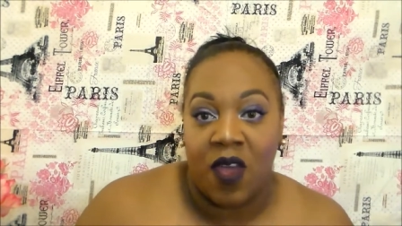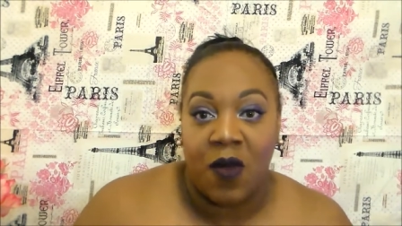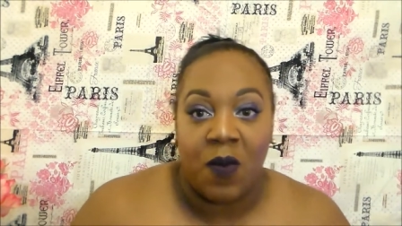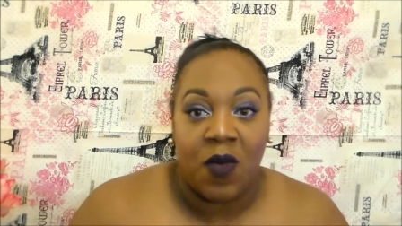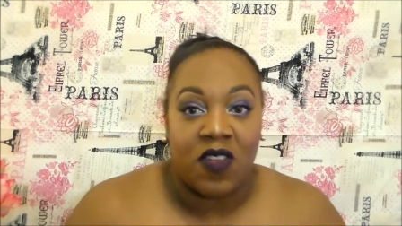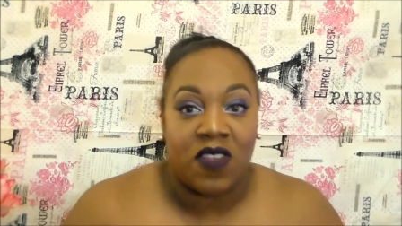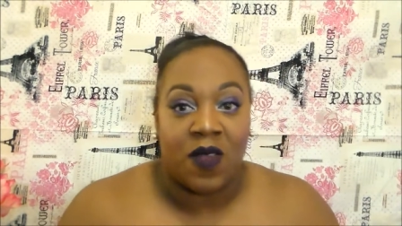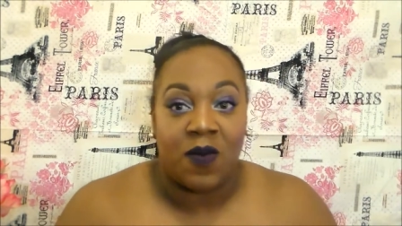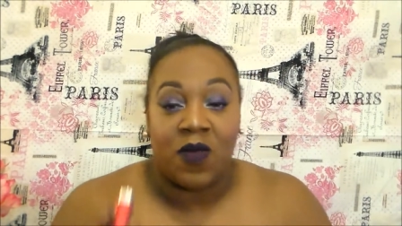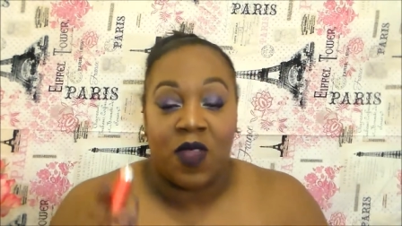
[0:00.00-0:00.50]

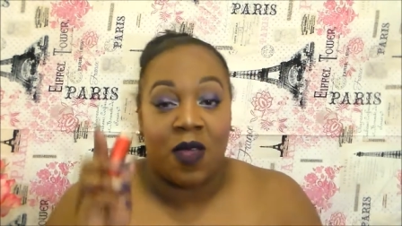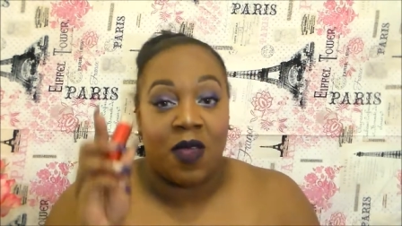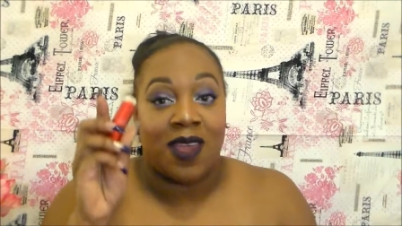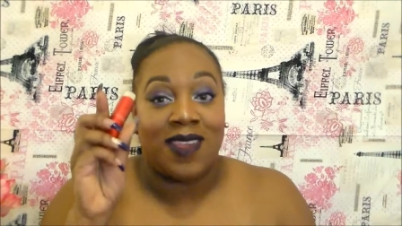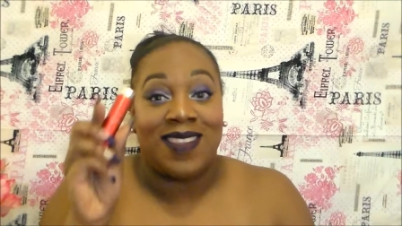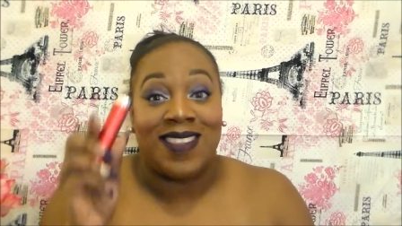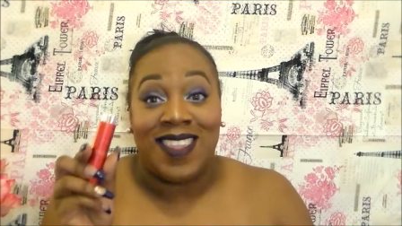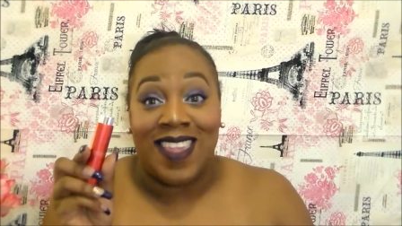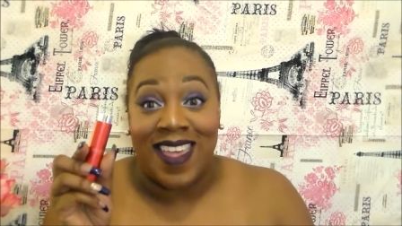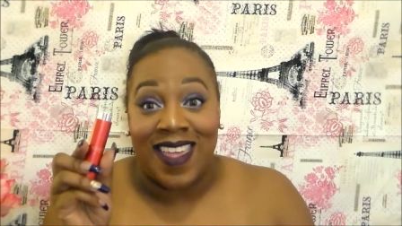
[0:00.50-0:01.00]
them or something
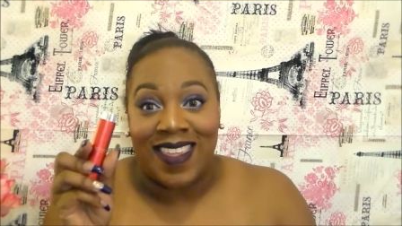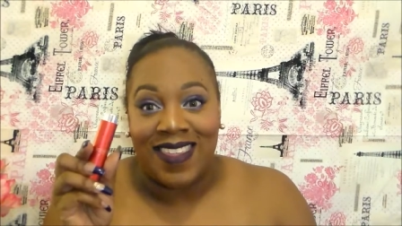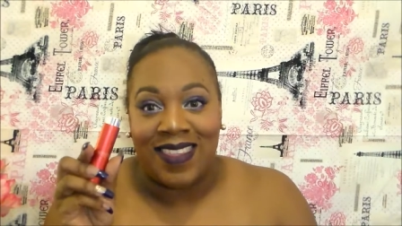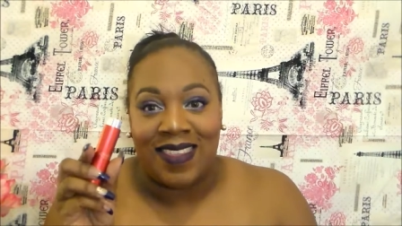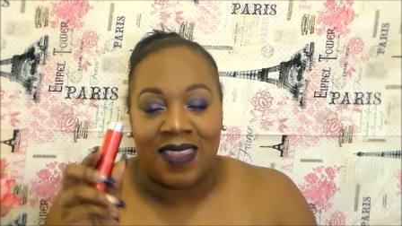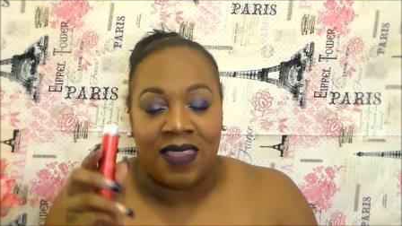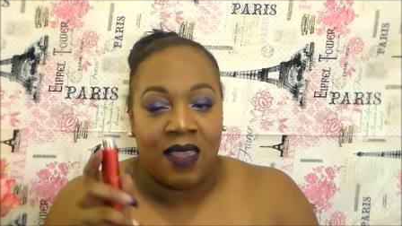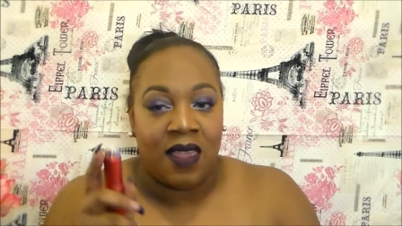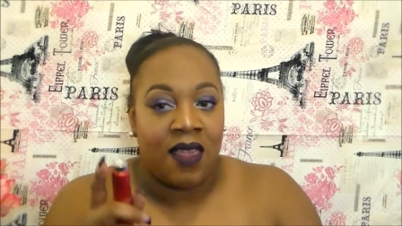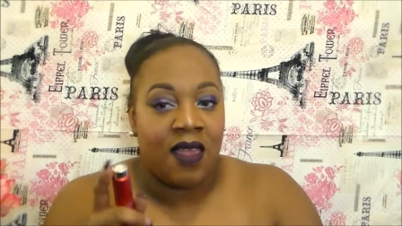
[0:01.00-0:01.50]
because
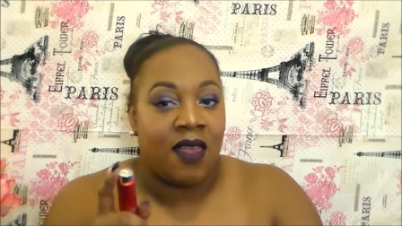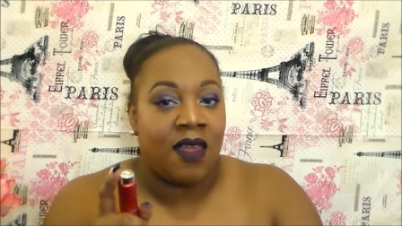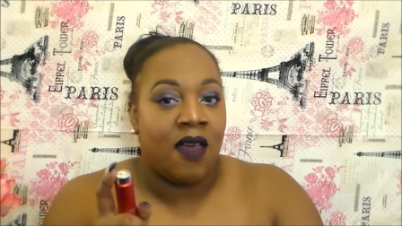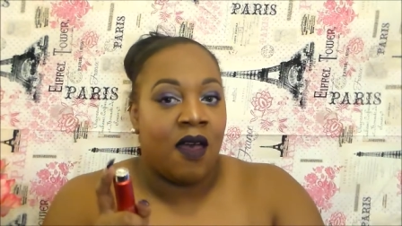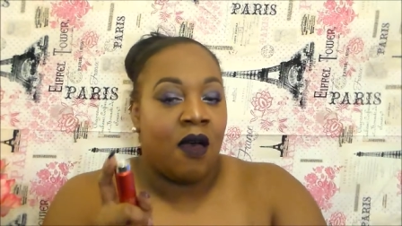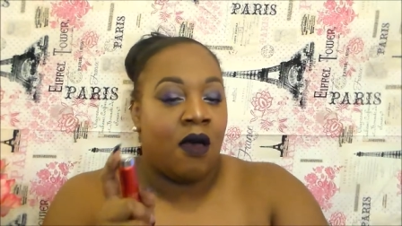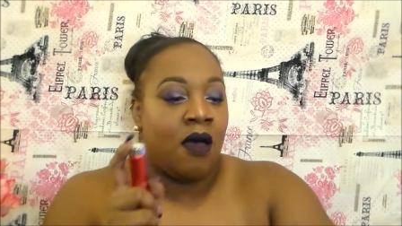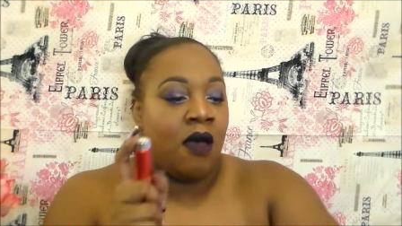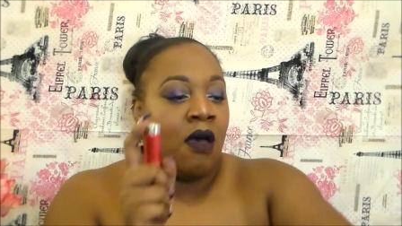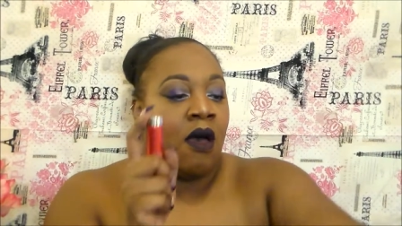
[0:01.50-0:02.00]
this
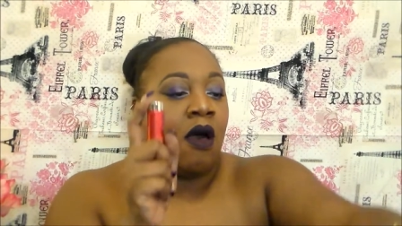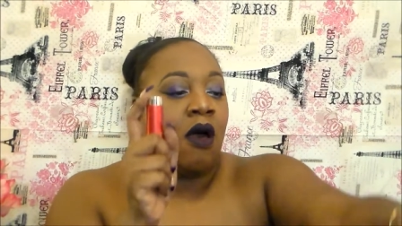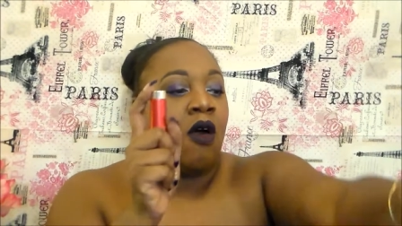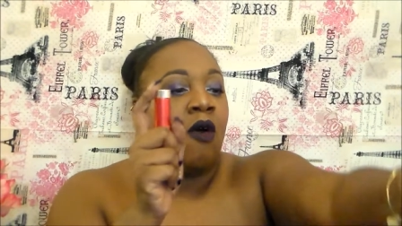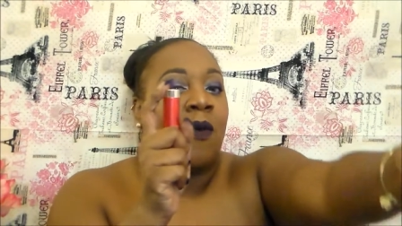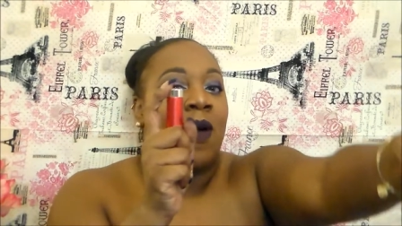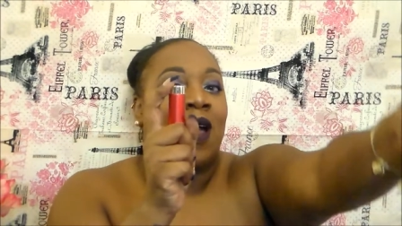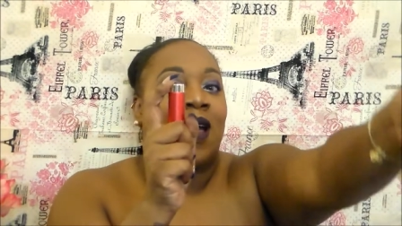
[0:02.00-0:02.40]
oh